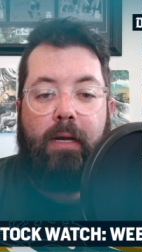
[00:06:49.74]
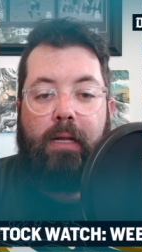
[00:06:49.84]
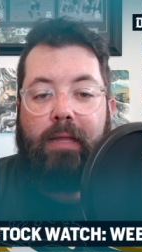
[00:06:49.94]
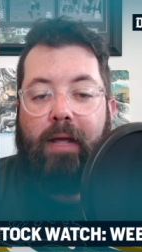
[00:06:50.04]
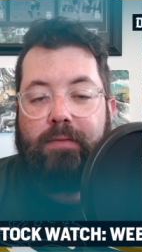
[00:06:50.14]

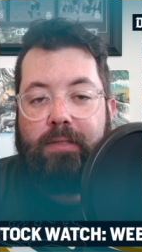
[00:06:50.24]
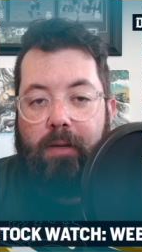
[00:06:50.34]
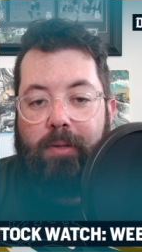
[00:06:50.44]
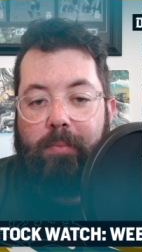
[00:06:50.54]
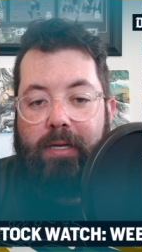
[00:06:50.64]
left
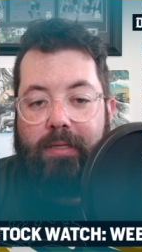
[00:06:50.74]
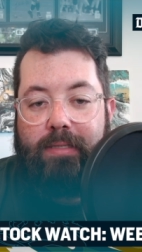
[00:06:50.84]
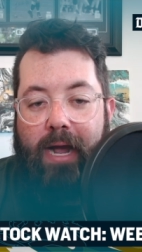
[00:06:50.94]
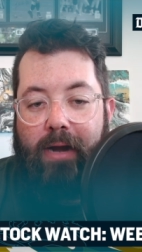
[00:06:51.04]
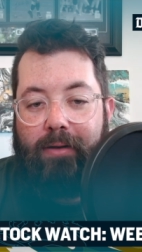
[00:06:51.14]
some to be
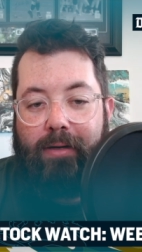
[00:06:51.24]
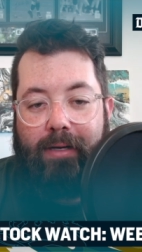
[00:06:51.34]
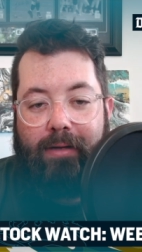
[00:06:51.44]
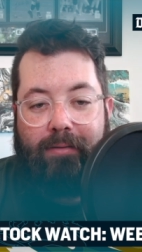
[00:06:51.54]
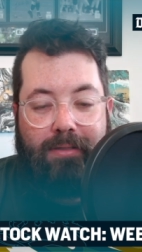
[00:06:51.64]
desired. And
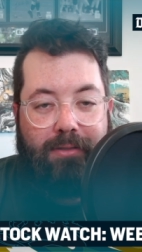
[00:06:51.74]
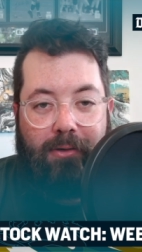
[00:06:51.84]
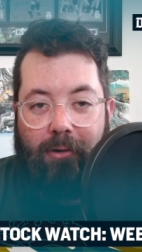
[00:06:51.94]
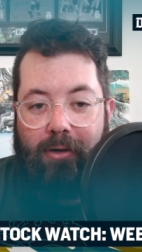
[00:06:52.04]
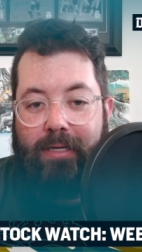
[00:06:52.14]
again, this is a
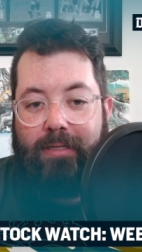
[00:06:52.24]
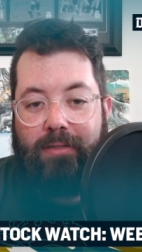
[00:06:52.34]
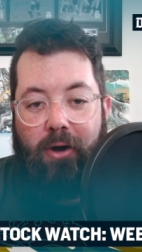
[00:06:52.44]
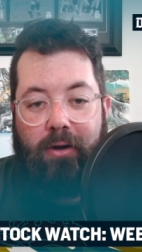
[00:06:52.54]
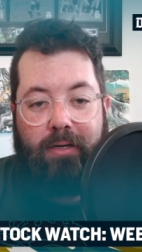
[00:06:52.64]
rookie
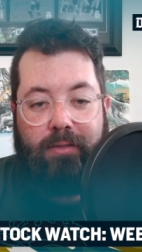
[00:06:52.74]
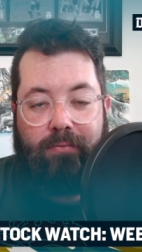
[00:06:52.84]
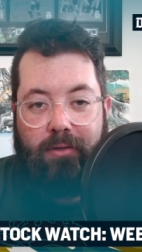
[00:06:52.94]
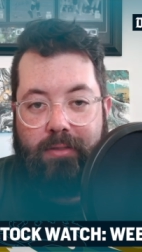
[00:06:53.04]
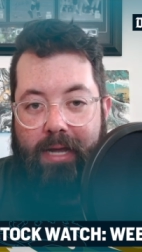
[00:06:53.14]
starting in his
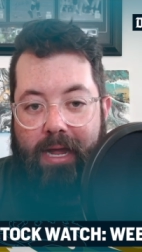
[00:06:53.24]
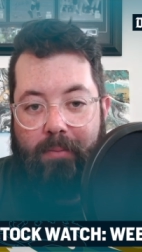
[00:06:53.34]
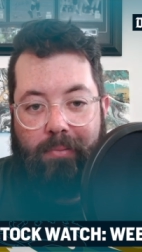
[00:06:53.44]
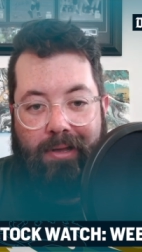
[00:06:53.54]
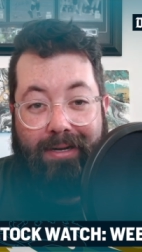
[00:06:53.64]
first
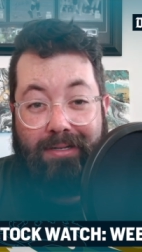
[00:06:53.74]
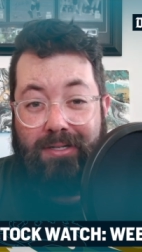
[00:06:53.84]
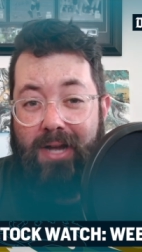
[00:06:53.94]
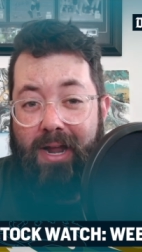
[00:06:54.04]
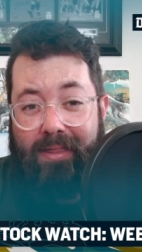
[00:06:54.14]
game, playing against
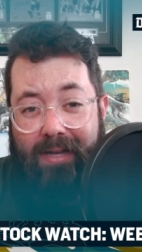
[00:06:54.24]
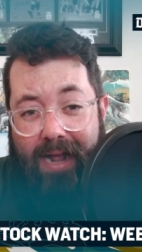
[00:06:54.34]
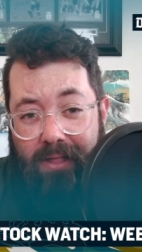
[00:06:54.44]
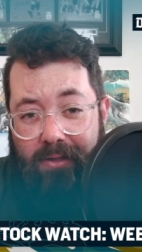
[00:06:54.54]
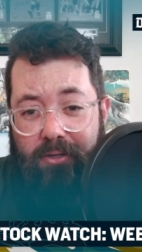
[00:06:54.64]
Jonathan
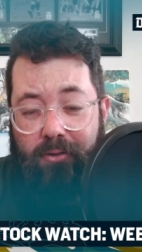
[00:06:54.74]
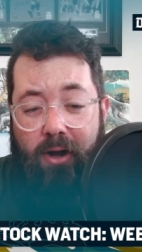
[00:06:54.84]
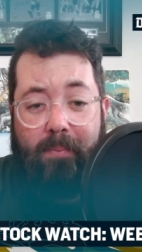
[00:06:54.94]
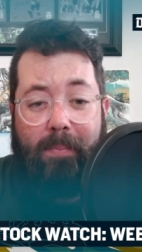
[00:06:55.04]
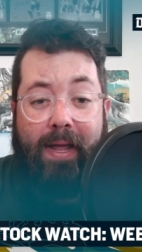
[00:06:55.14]
Allen,
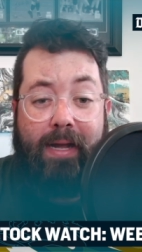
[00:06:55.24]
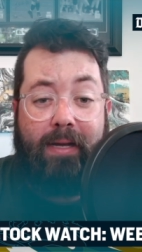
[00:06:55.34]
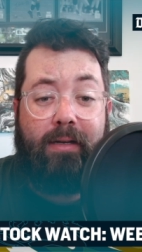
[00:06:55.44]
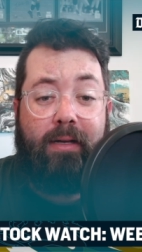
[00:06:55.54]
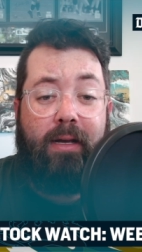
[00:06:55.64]
Daron
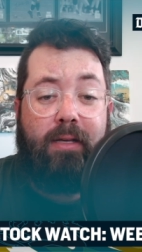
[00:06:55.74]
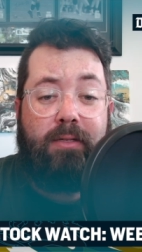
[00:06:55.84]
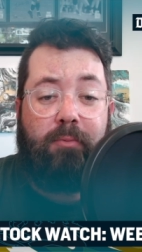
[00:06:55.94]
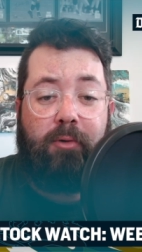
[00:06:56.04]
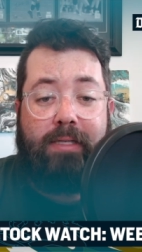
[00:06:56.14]
Payne,
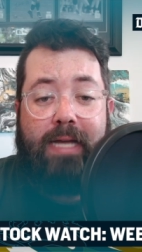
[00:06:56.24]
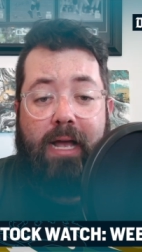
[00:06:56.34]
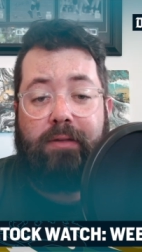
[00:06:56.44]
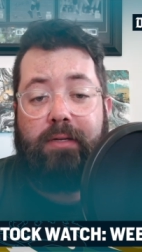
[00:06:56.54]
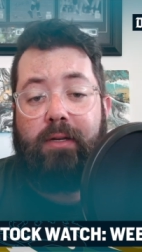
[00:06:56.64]
some really
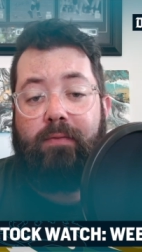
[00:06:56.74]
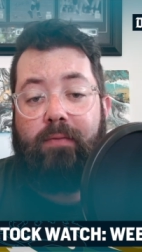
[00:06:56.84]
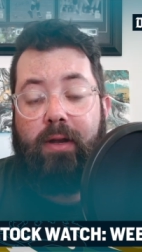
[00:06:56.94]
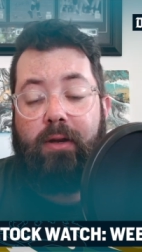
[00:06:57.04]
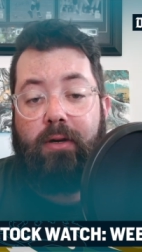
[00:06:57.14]
talented
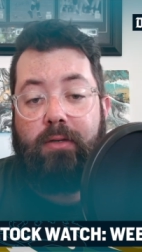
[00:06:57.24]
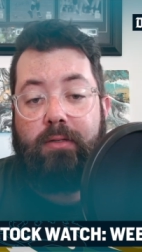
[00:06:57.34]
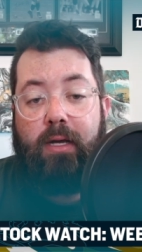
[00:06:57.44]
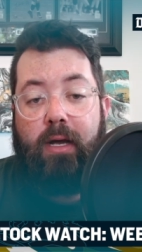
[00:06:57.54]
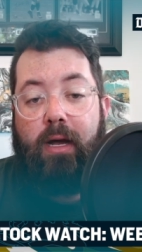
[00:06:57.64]

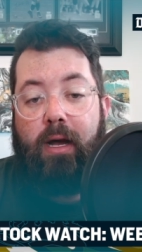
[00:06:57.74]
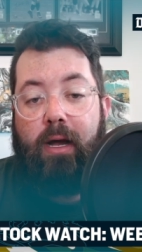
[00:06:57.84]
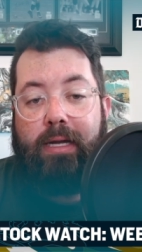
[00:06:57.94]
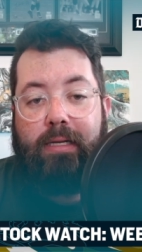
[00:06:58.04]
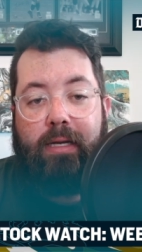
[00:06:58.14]
defenders. Uh,
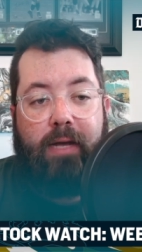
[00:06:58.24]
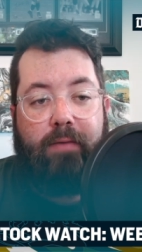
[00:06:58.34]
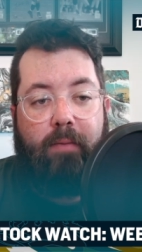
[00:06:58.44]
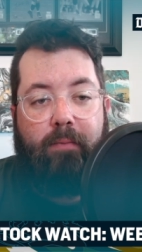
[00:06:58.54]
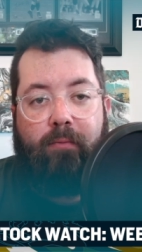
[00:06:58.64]
he did
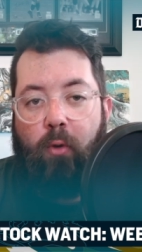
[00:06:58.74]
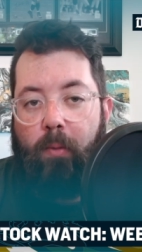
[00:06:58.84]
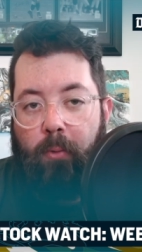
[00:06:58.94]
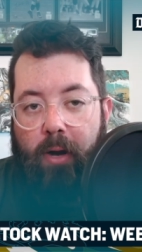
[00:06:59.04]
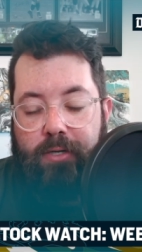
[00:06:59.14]
give up four
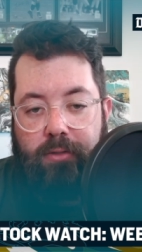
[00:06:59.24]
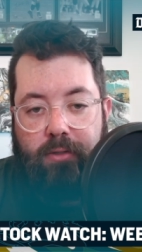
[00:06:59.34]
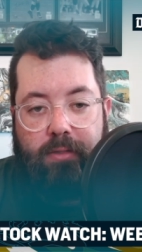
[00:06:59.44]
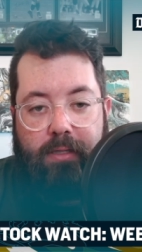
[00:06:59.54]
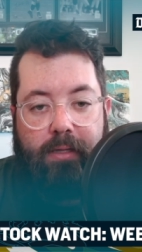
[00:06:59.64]

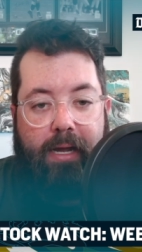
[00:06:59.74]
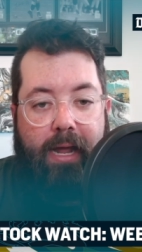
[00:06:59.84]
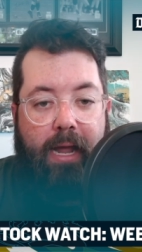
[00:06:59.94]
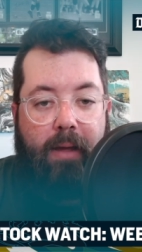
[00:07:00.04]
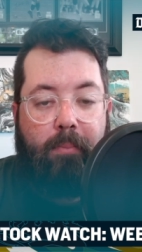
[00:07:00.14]
pressures in the
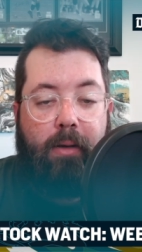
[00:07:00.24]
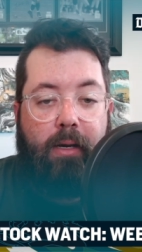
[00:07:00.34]
game.